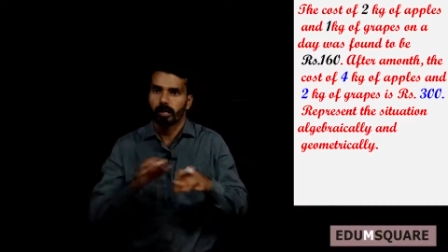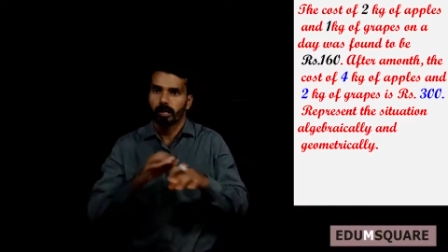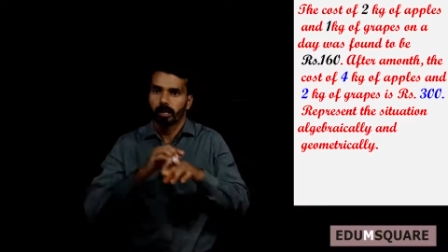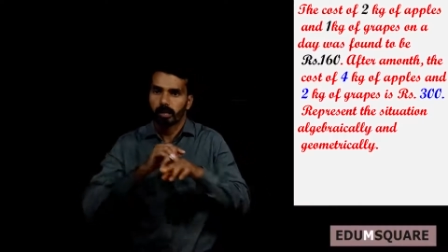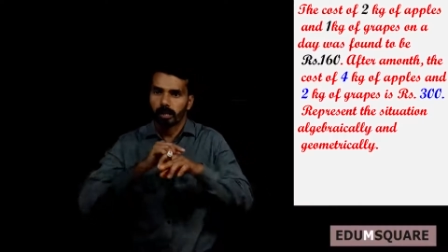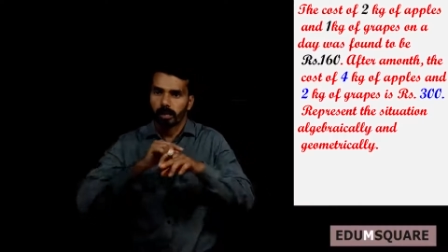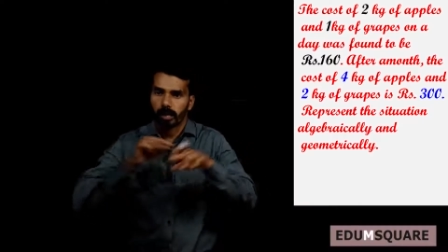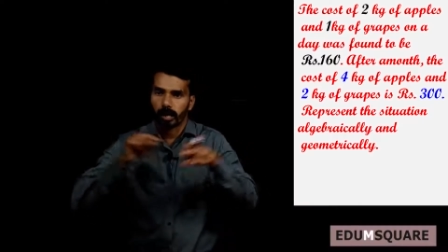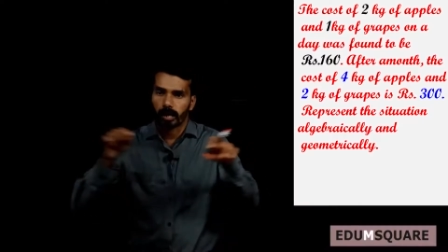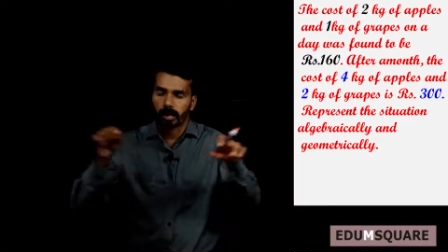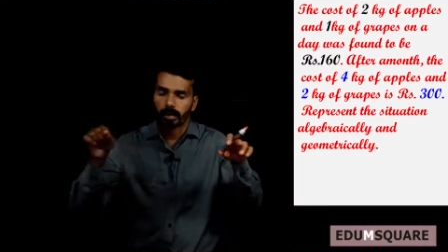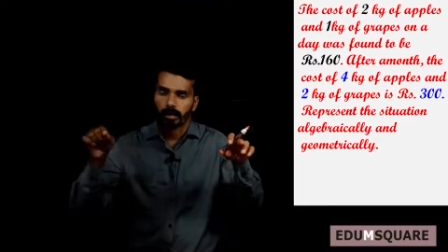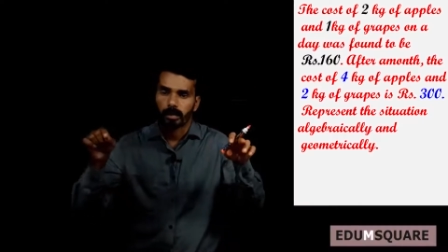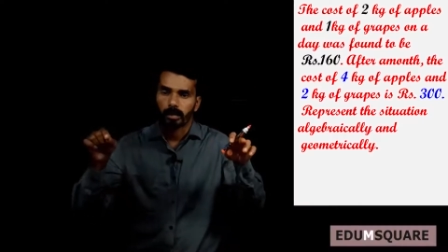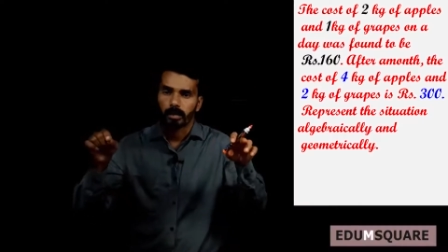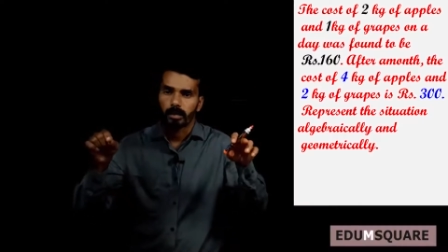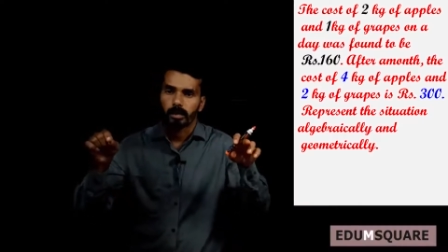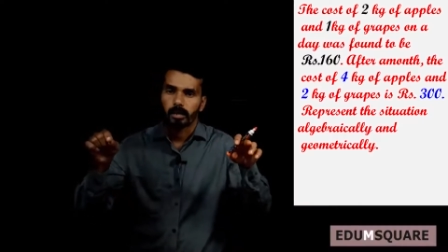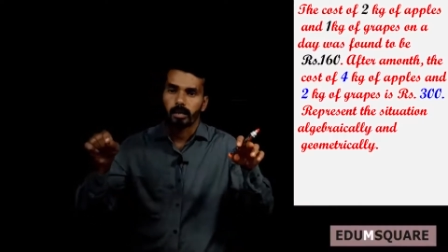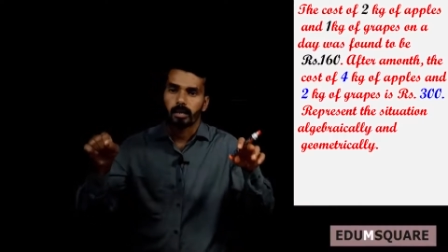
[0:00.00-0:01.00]
Here
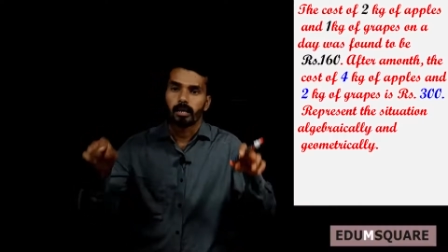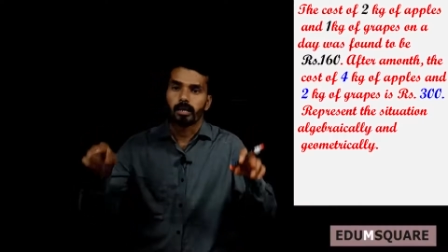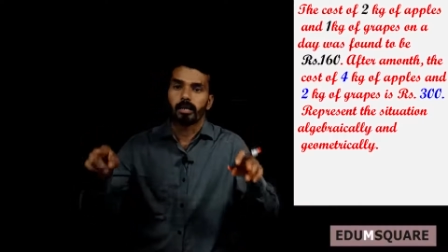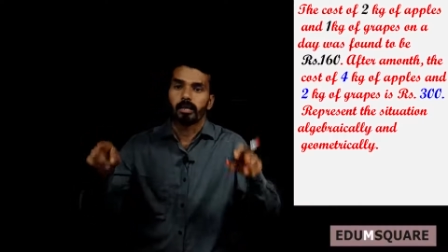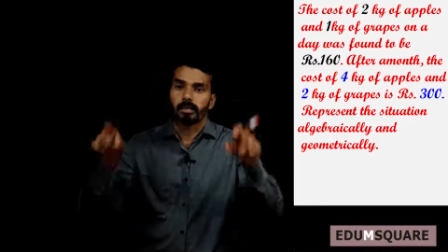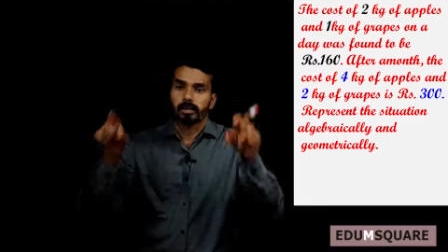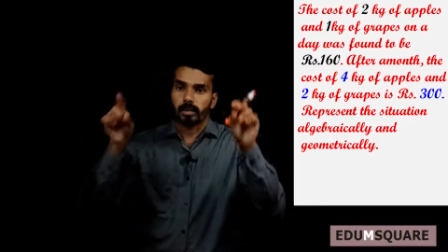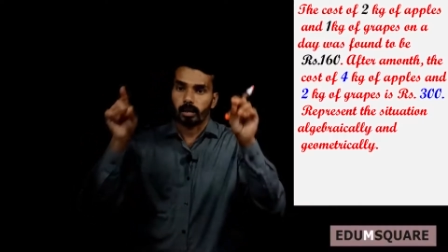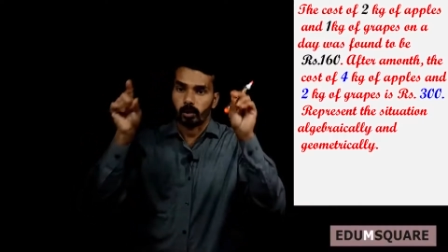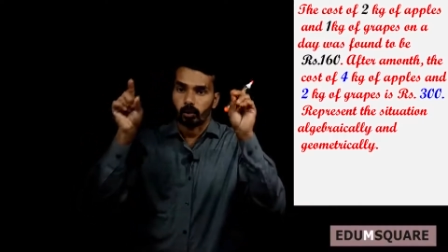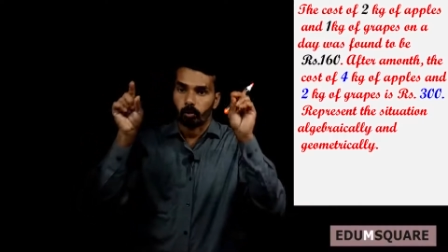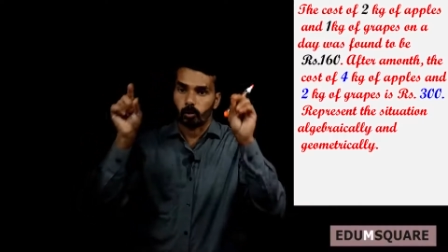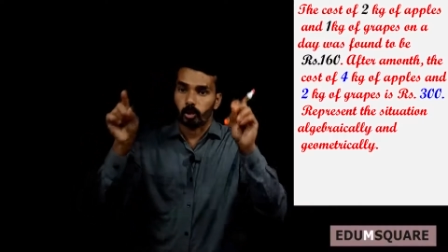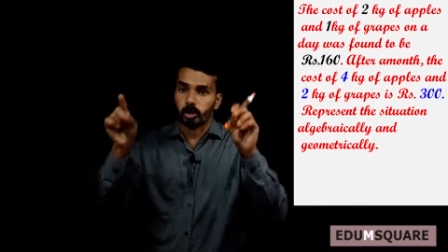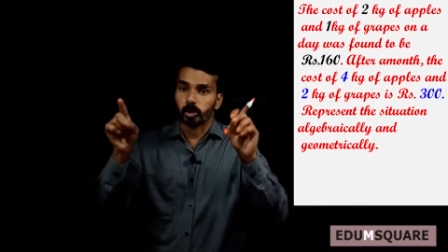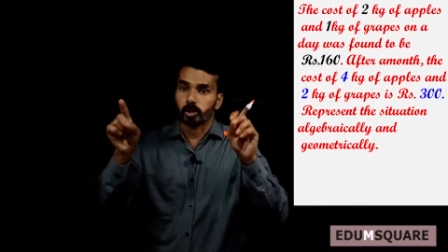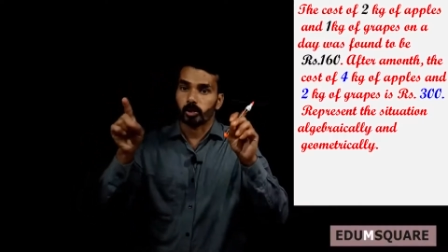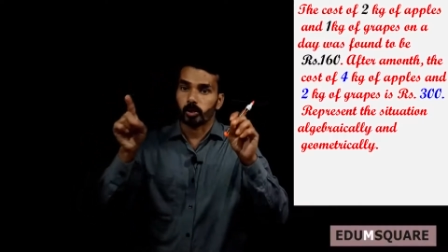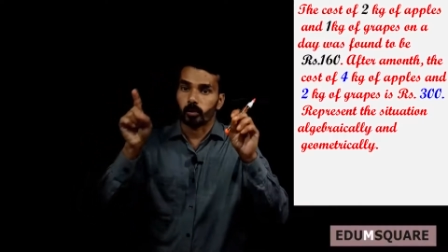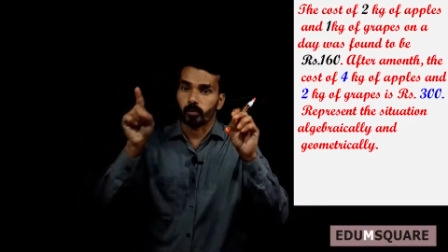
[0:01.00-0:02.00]
the
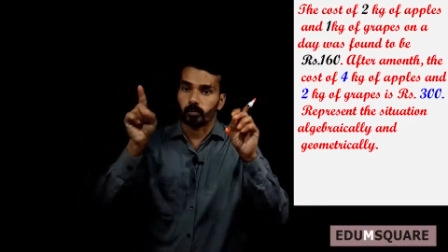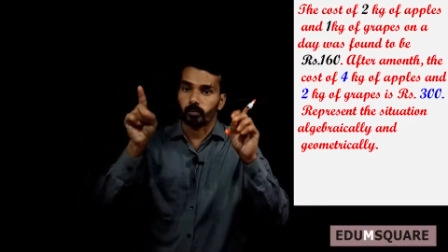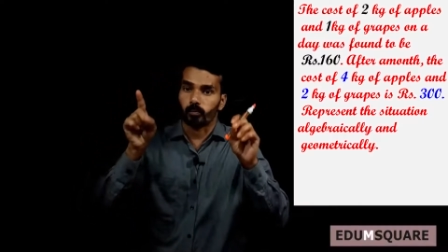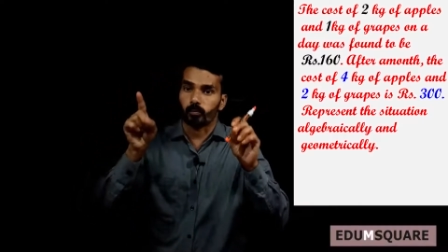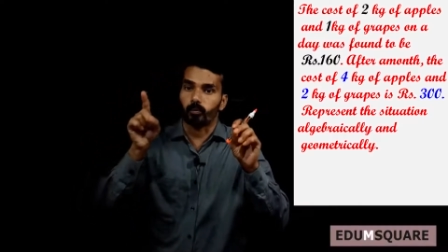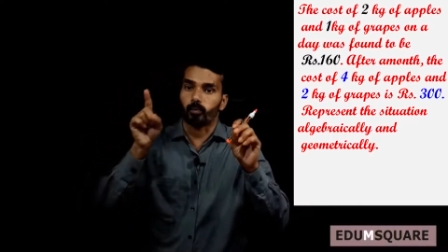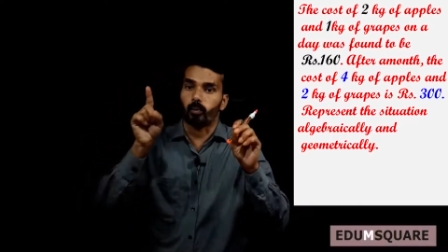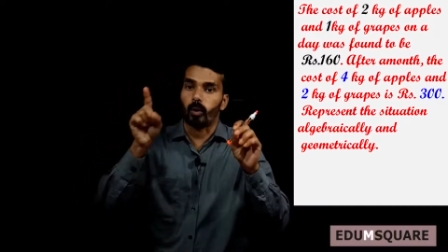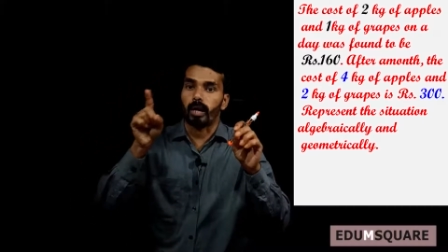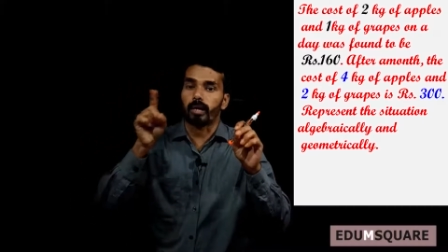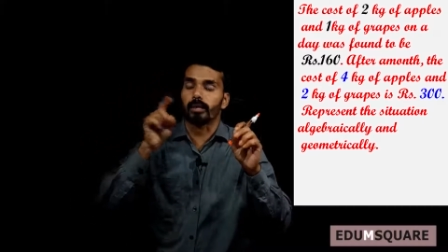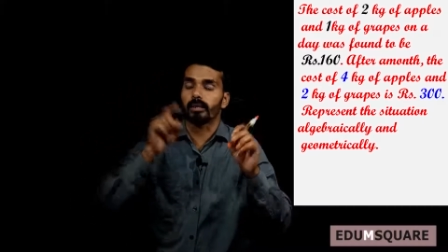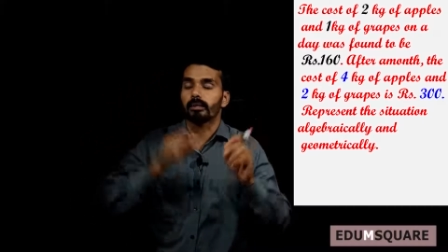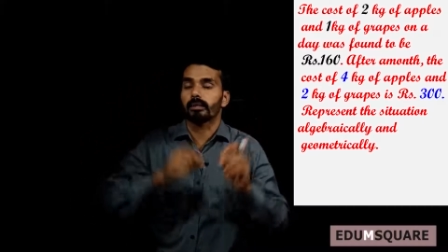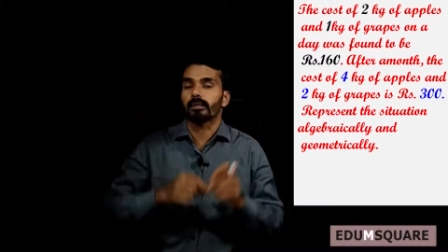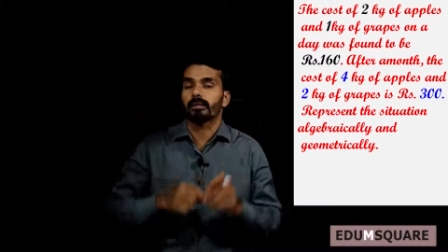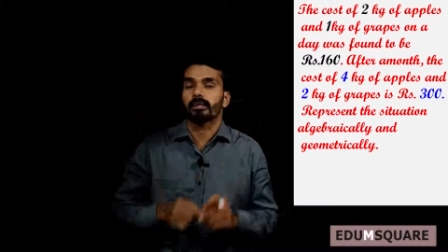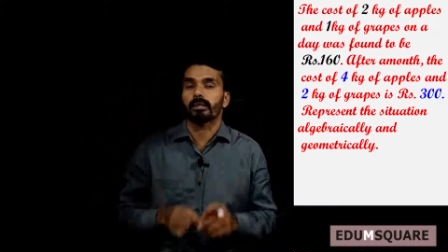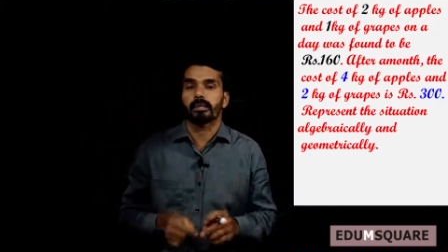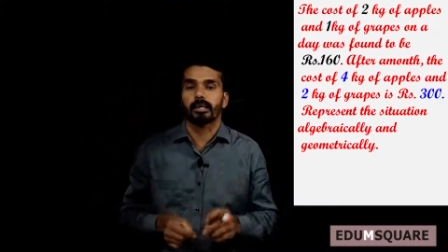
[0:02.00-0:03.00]
cost of
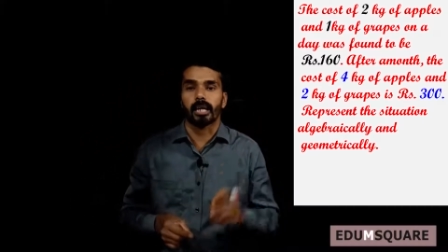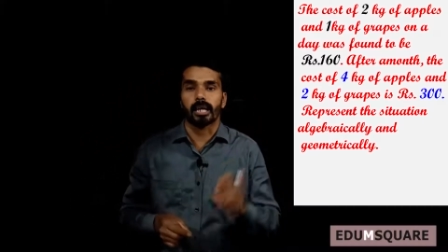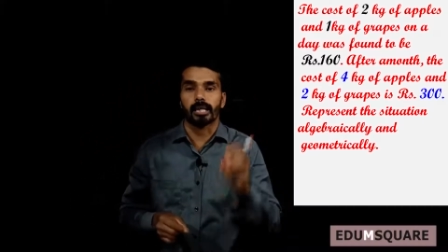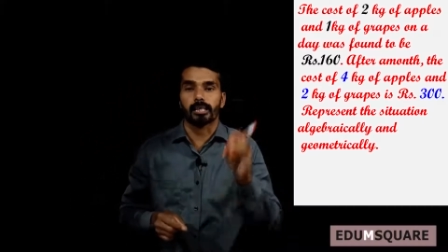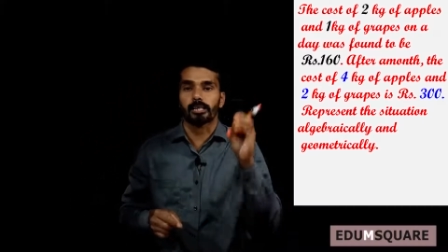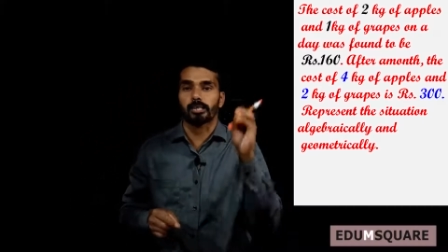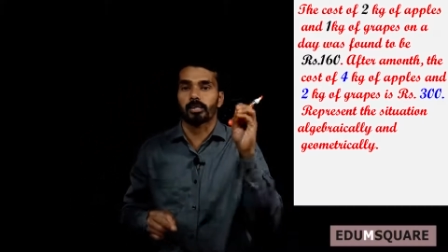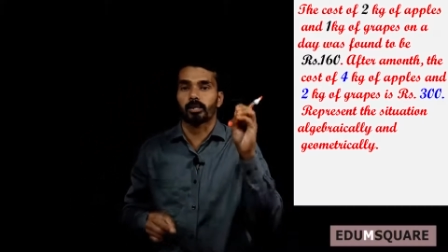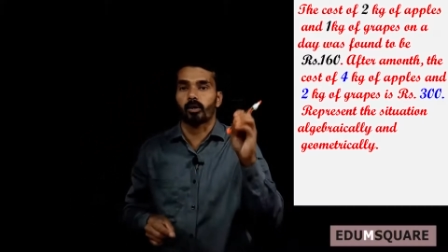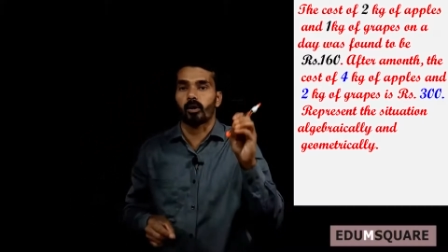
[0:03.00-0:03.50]
1 kg